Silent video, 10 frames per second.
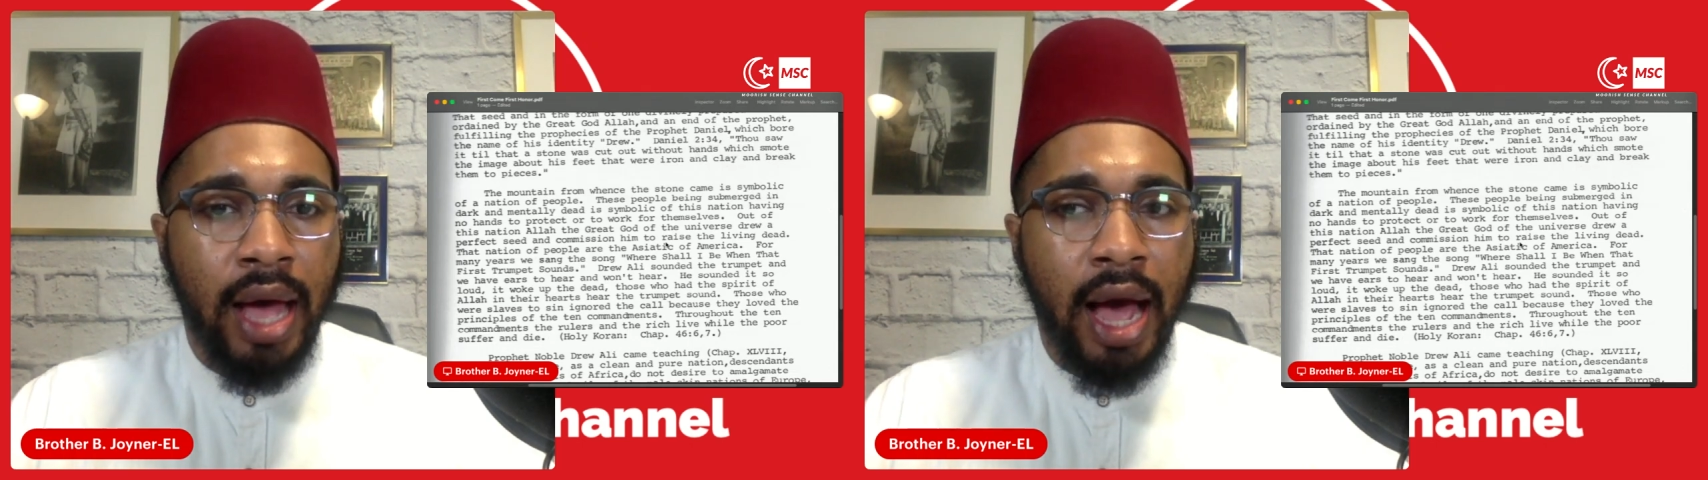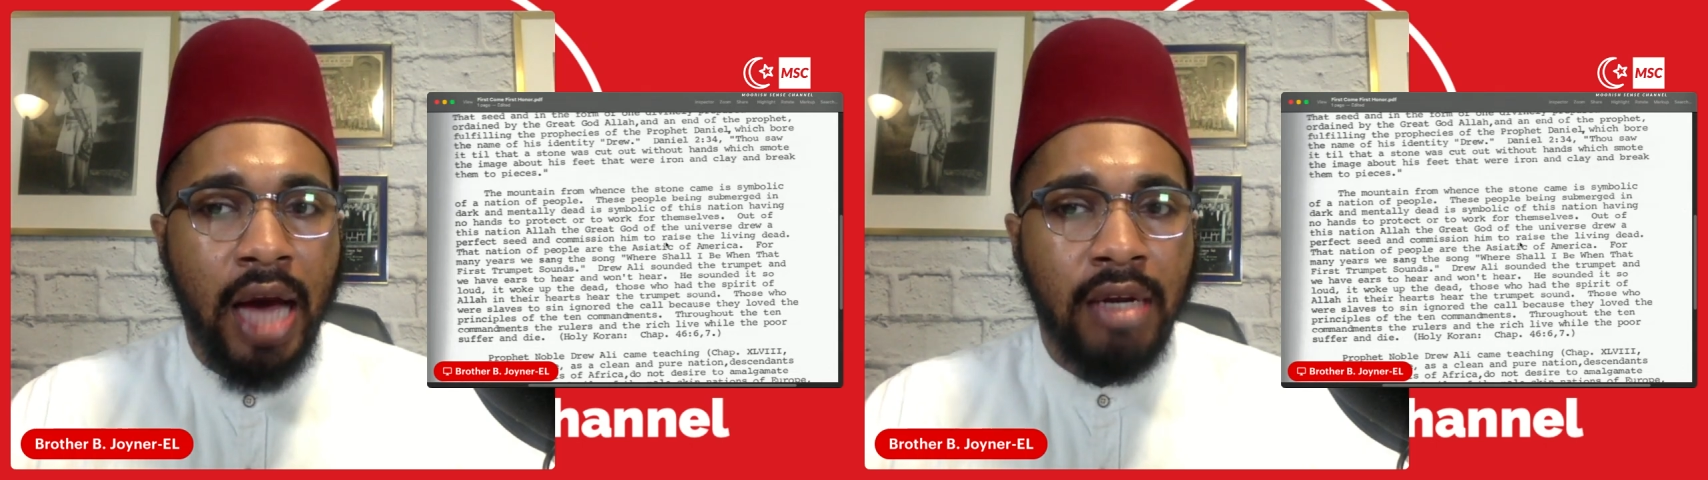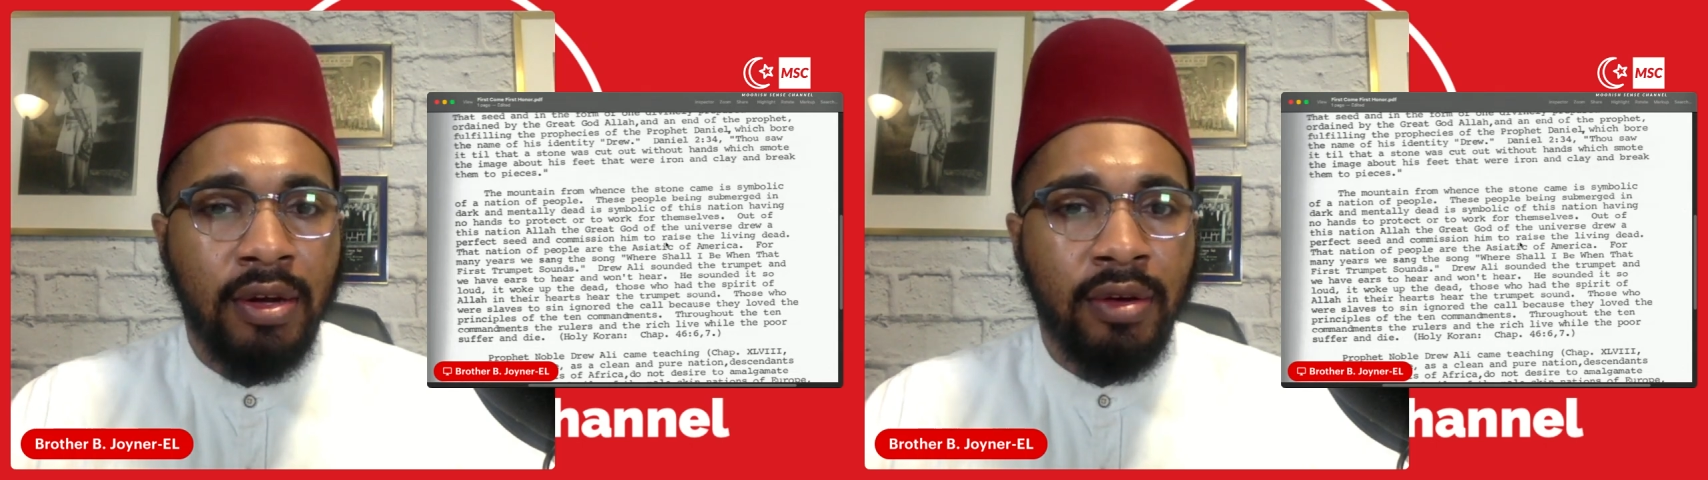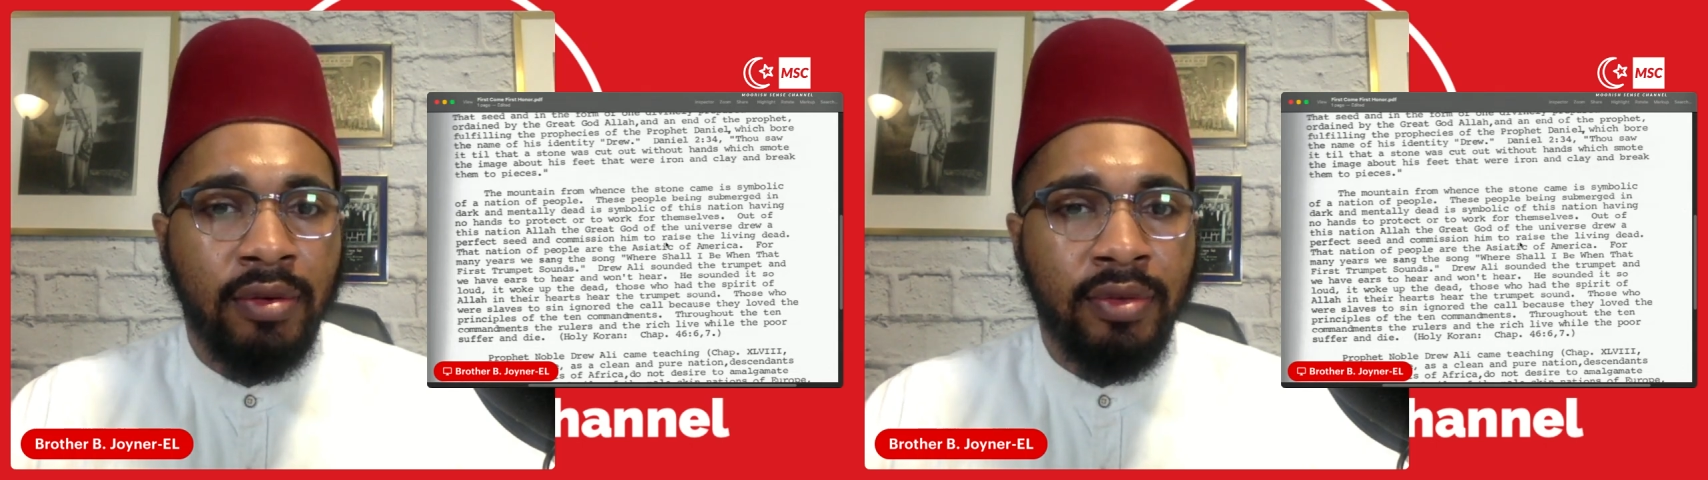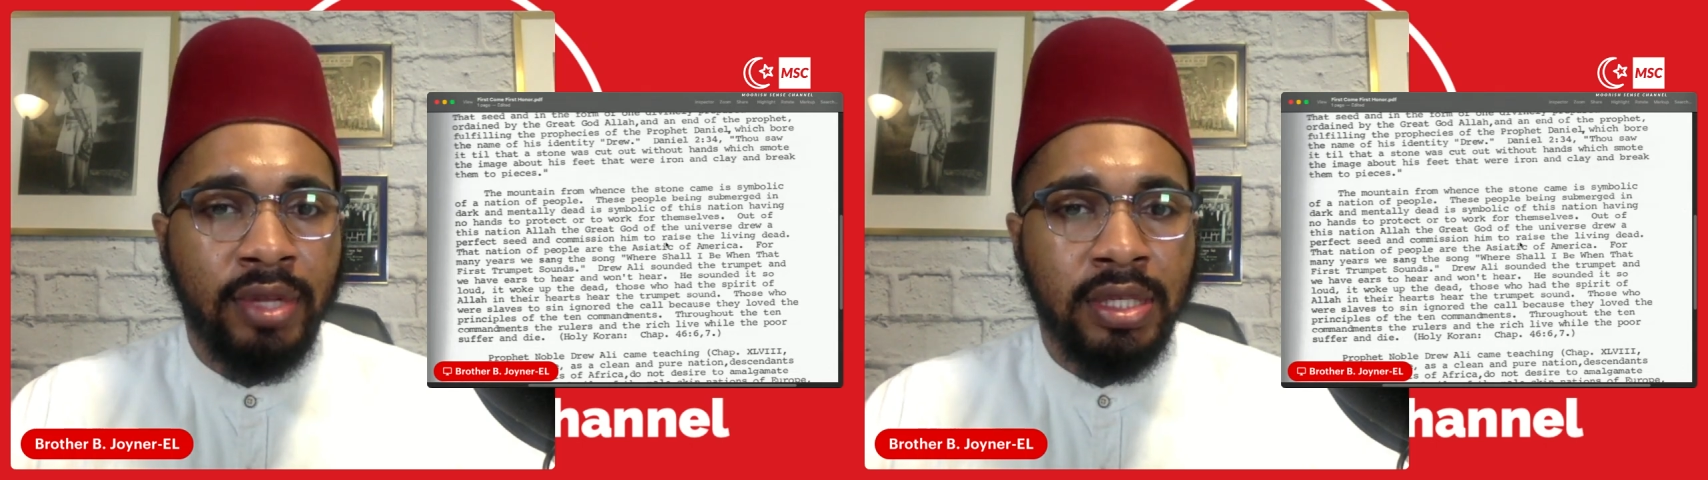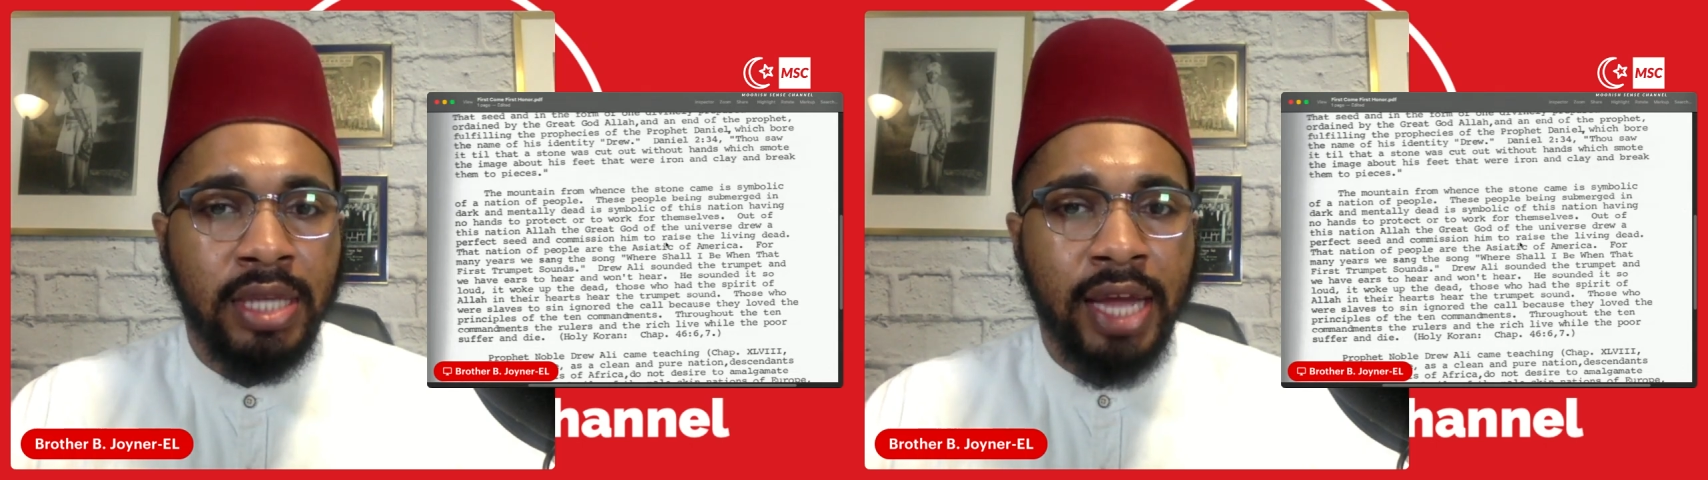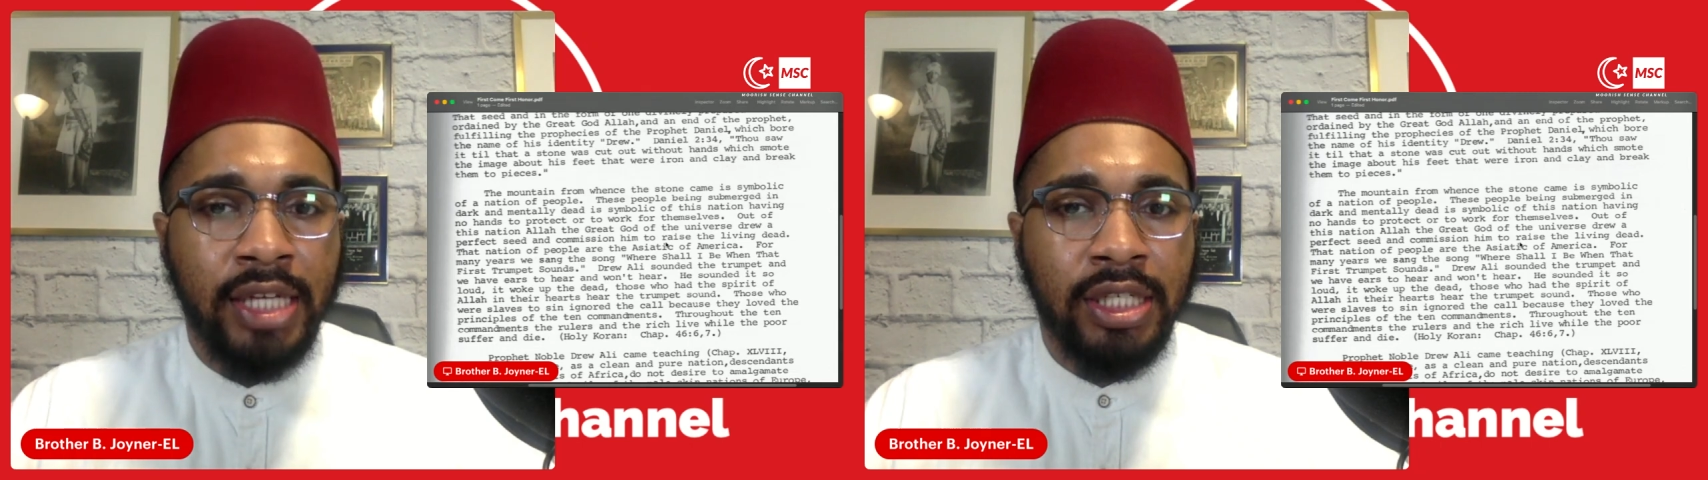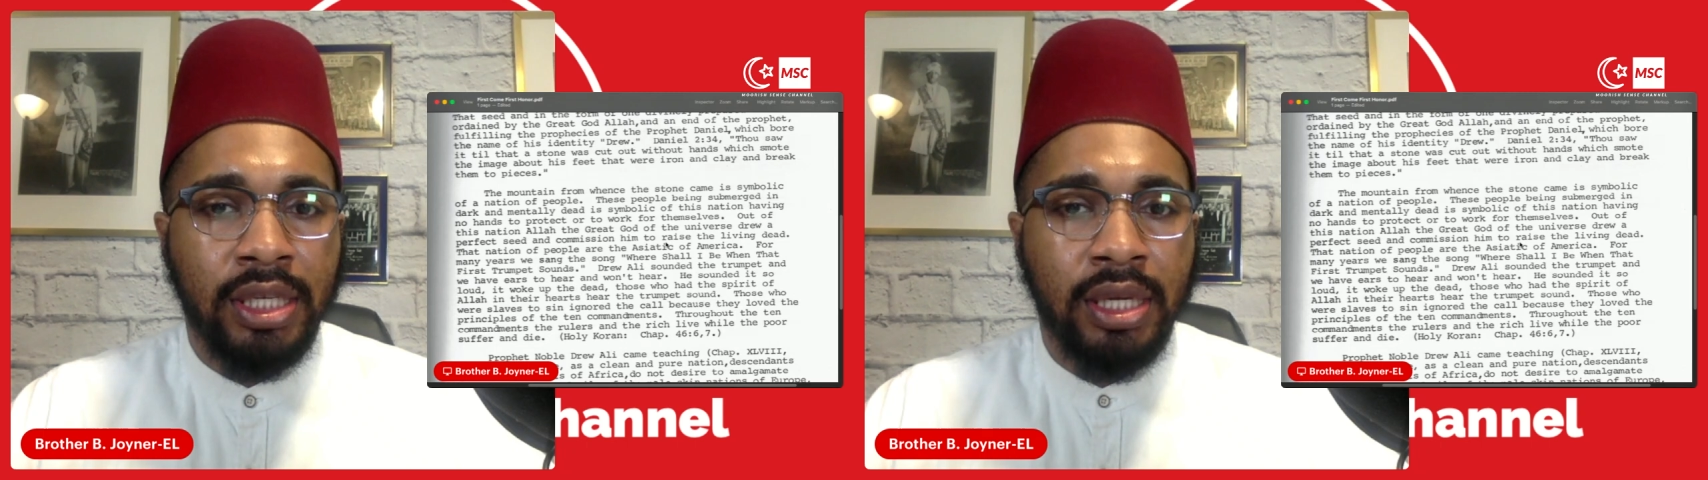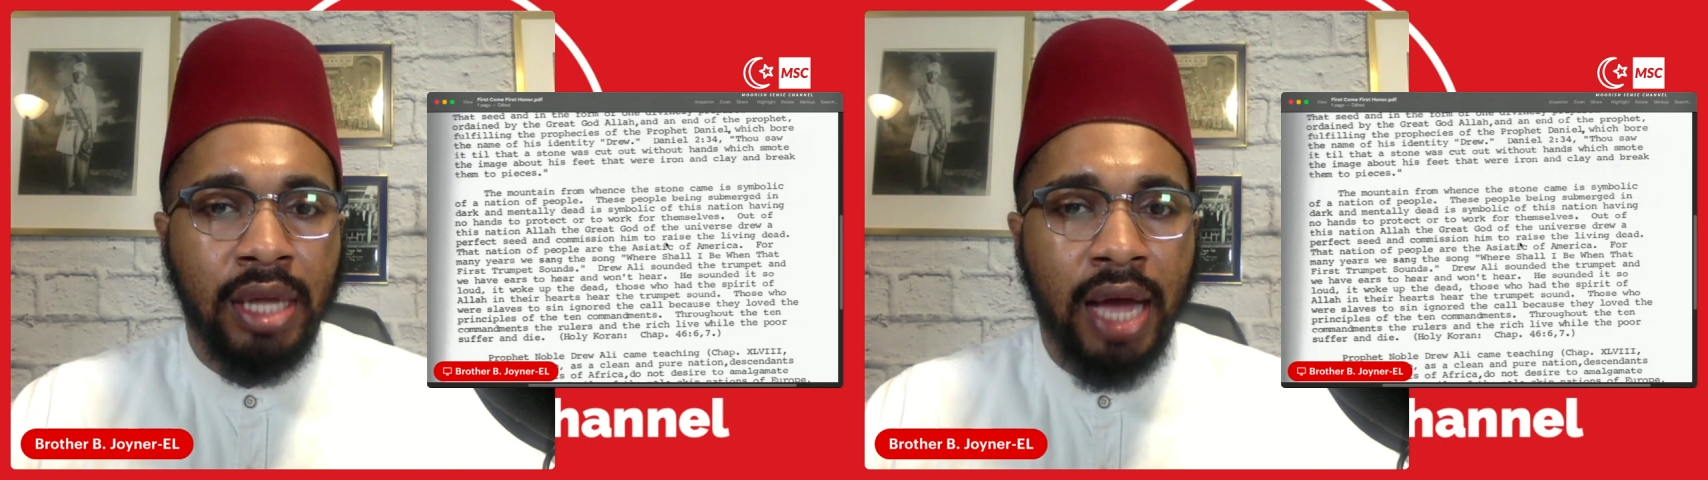Out of this nation,